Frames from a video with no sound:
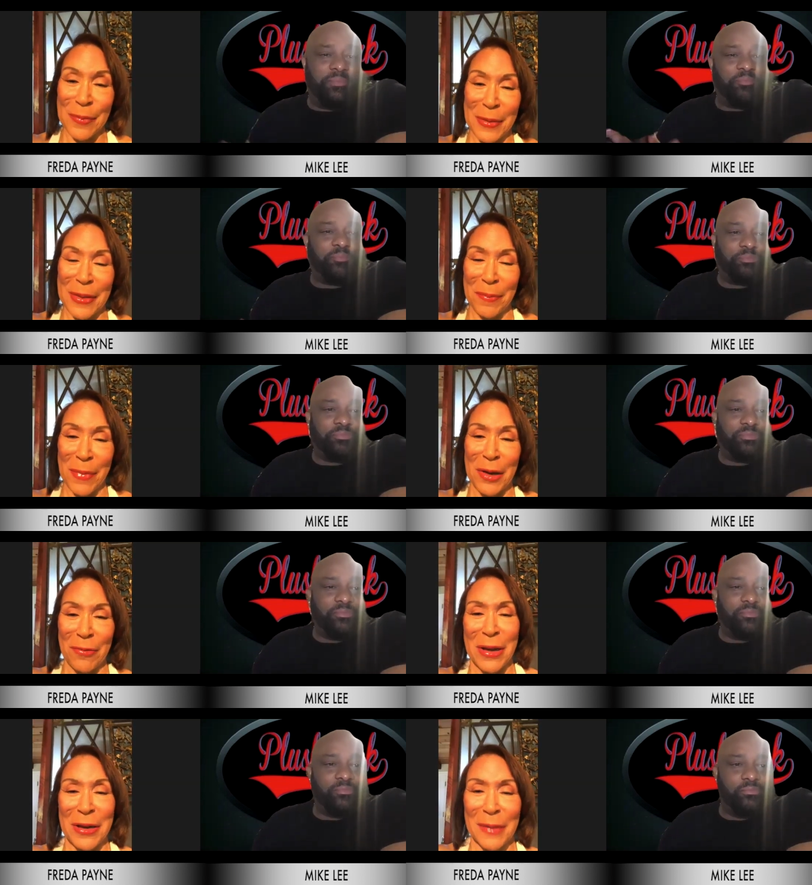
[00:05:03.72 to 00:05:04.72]
Speaker 1: they migrated
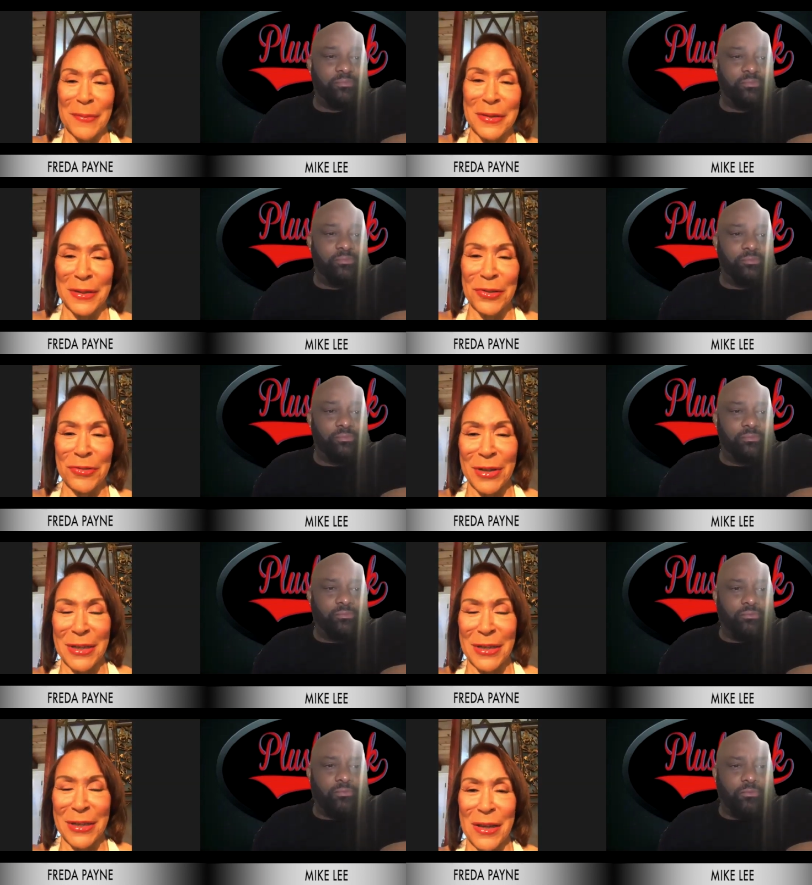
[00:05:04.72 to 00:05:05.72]
up to detroit they
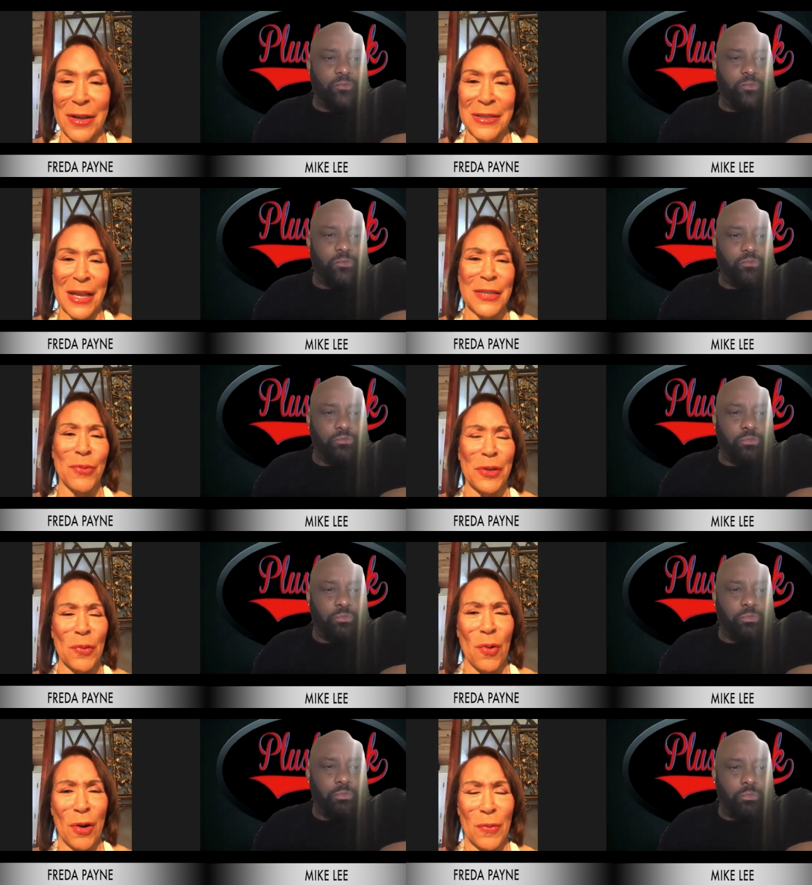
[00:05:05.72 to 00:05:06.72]
because that's where the work
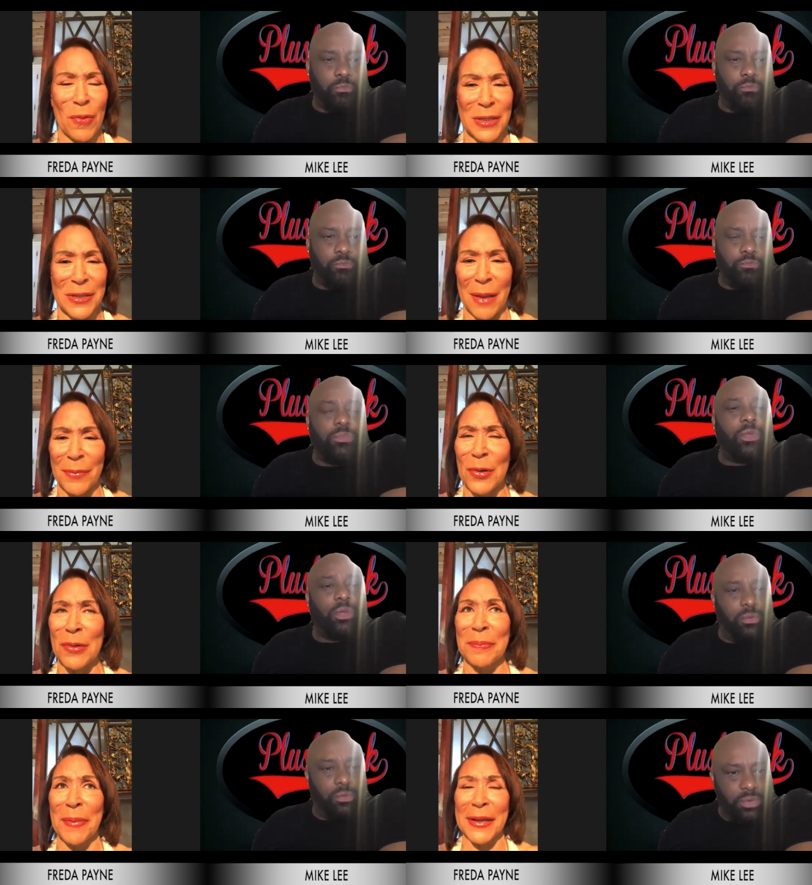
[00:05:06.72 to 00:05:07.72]
was i'm going
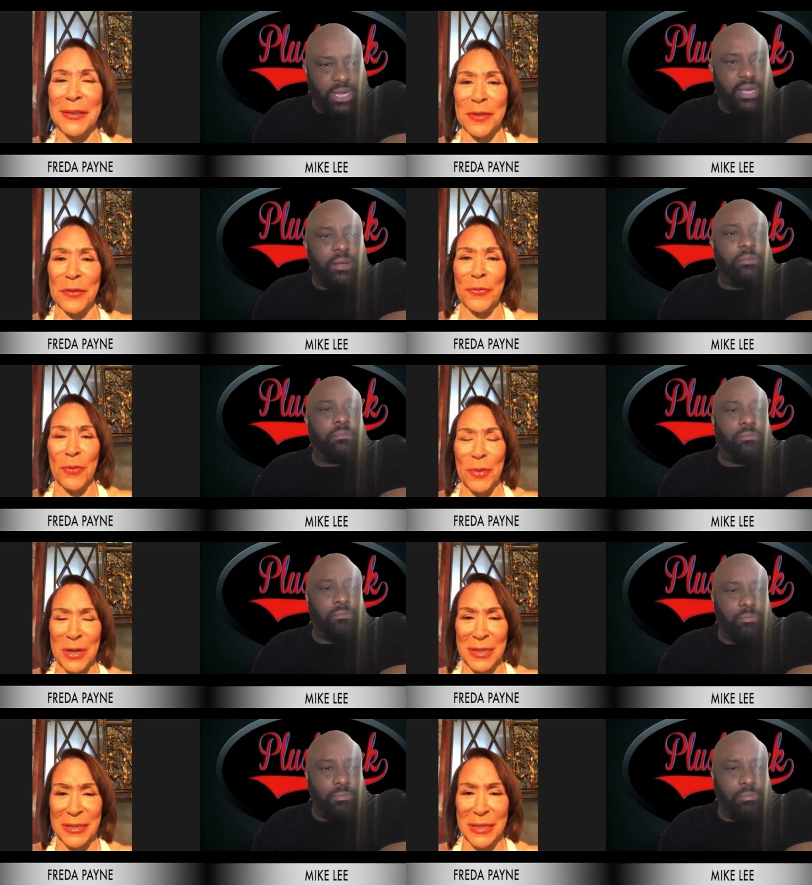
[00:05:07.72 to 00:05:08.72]
back to the yeah. 40s
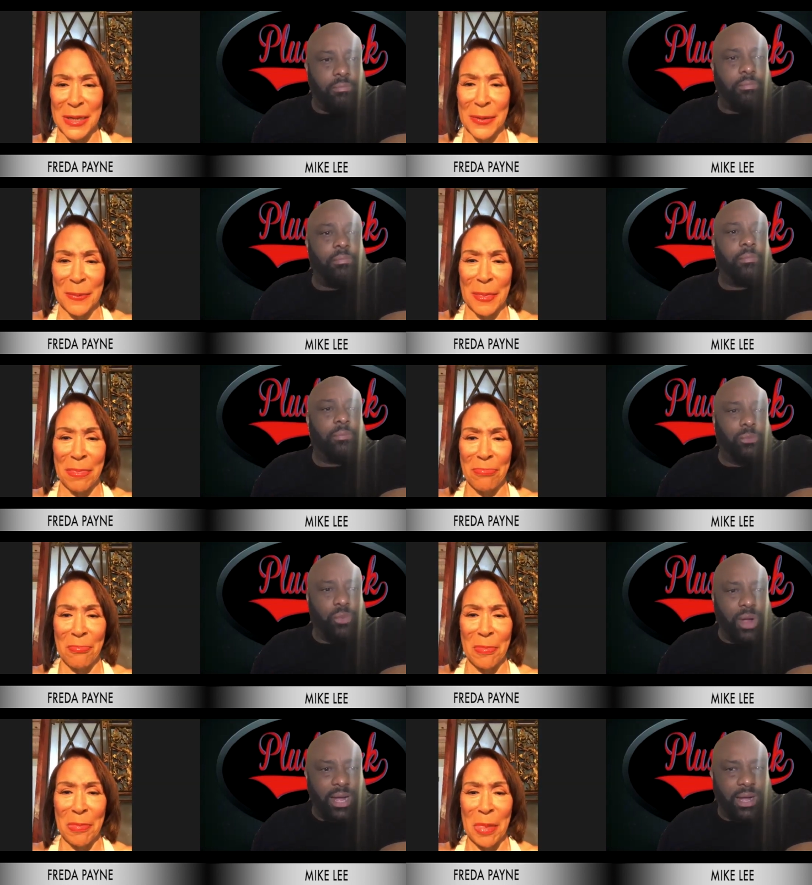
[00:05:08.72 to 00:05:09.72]
now
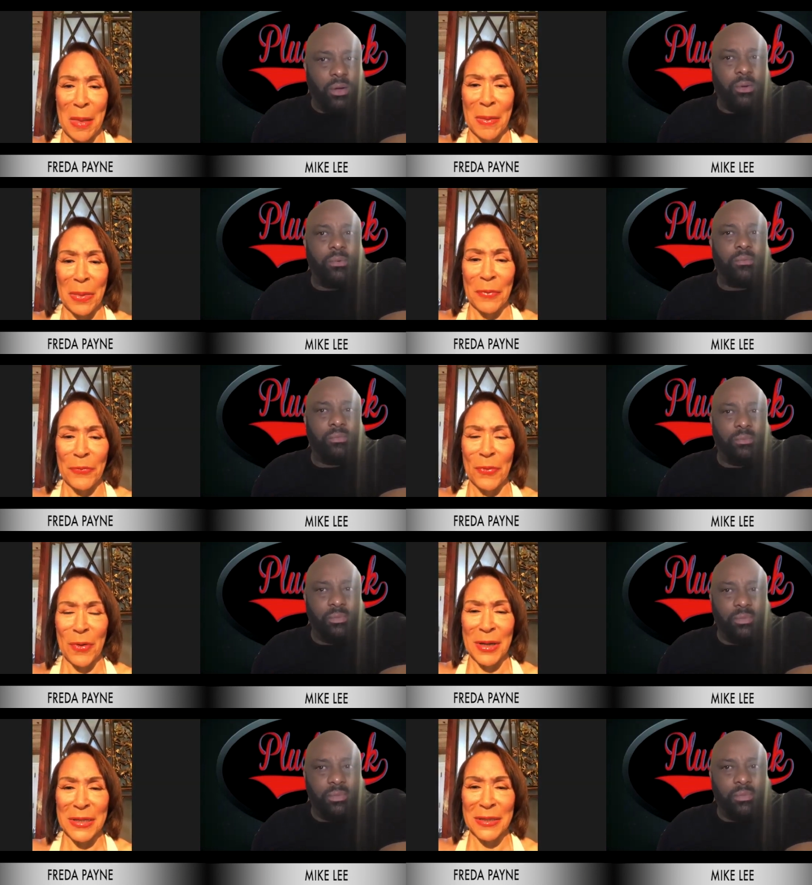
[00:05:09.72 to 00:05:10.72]
Speaker 2: wow the
Speaker 1: 40s
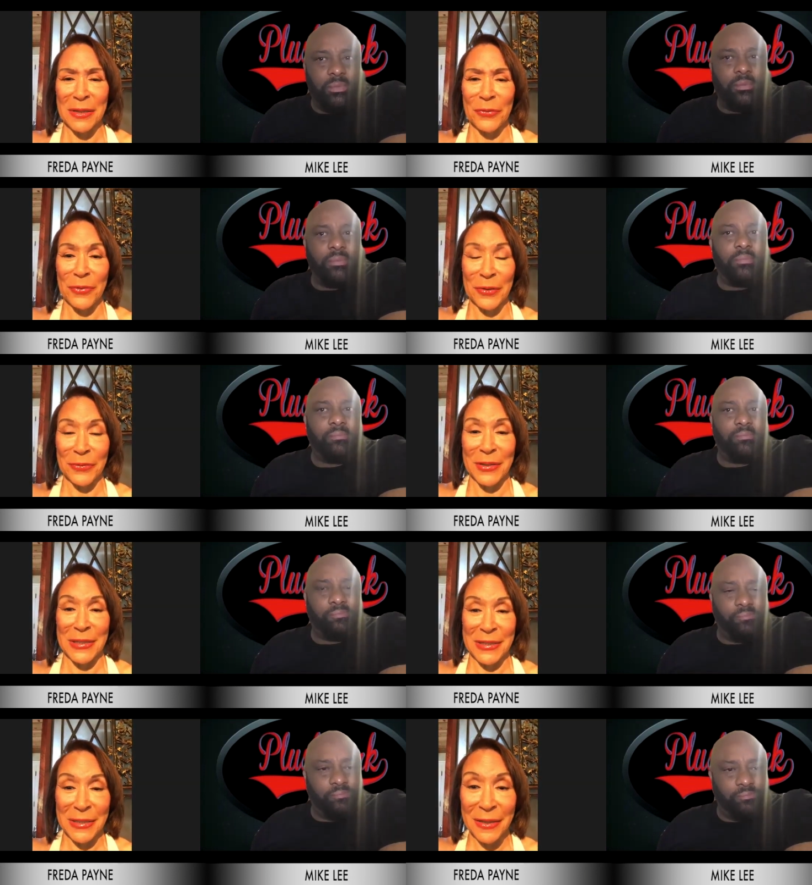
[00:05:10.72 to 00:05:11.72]
and the 50s
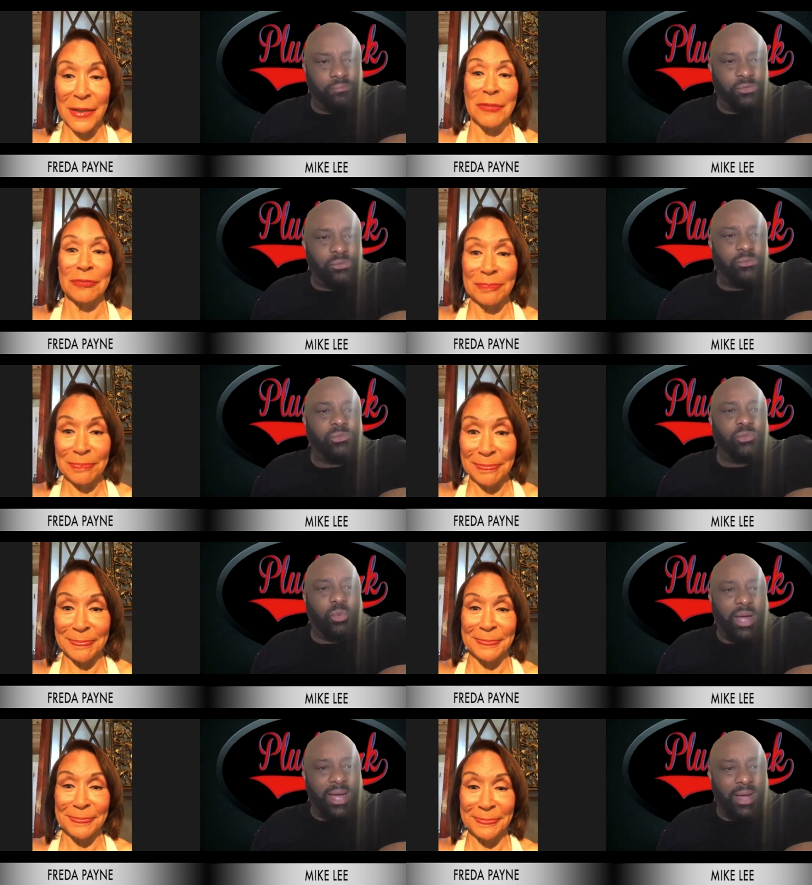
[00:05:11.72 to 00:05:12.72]
yeah
Speaker 2: mm-hmm.
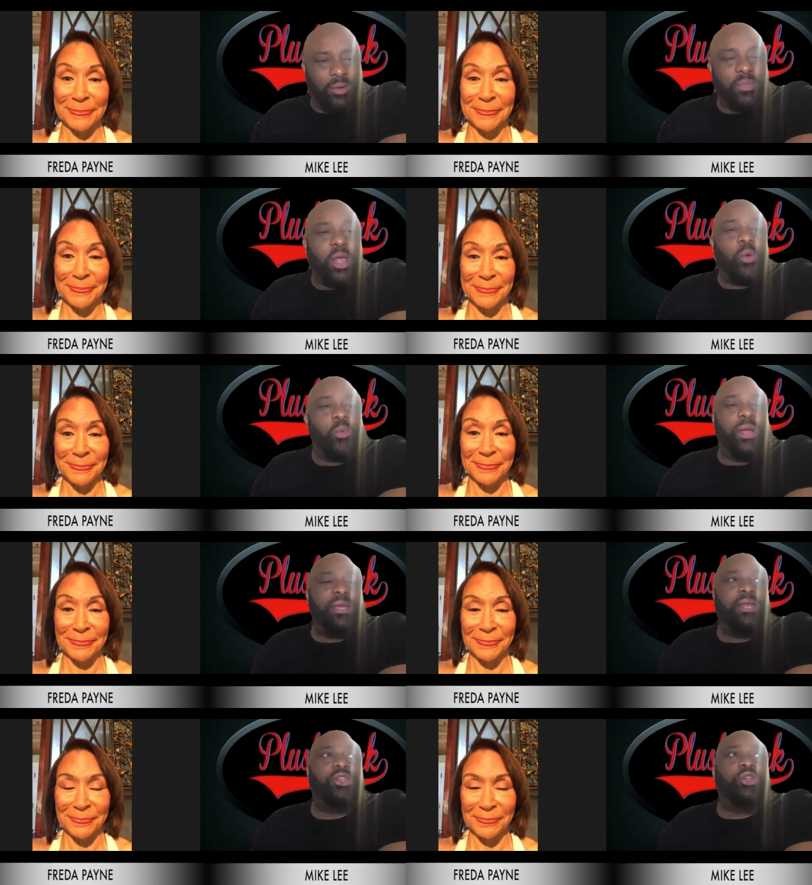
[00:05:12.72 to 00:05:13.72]
wow when did
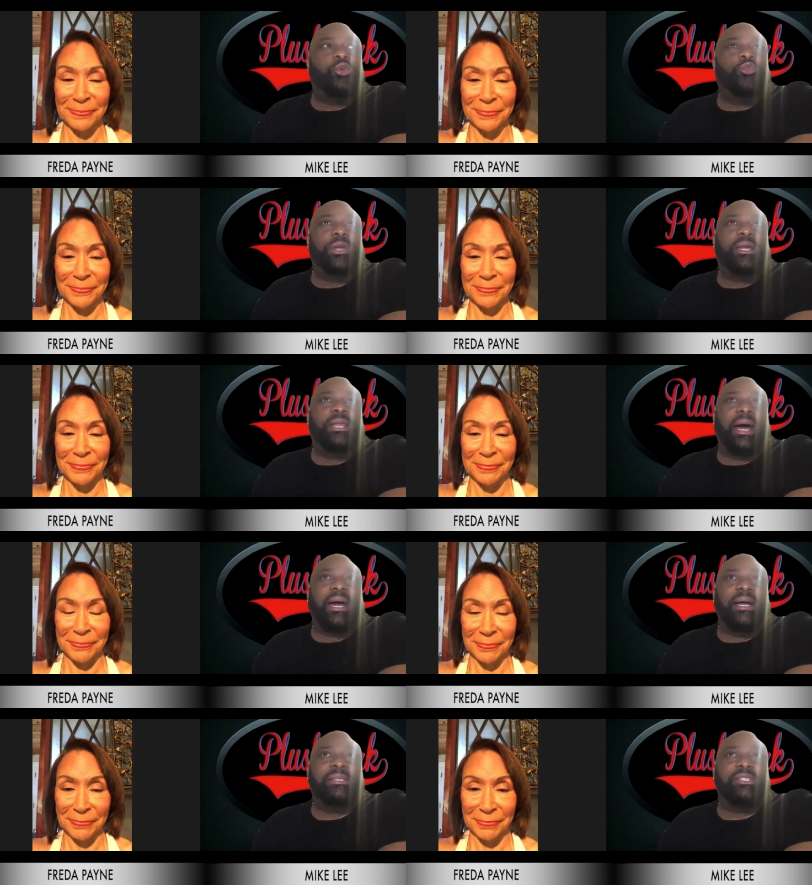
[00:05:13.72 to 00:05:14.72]
you
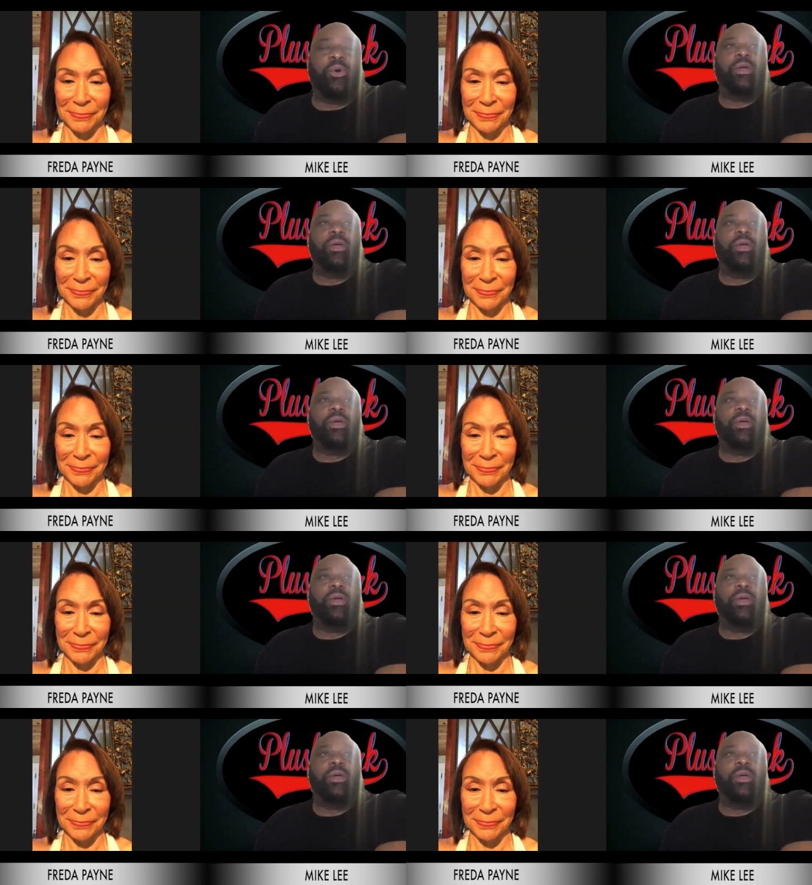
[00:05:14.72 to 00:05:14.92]
realize so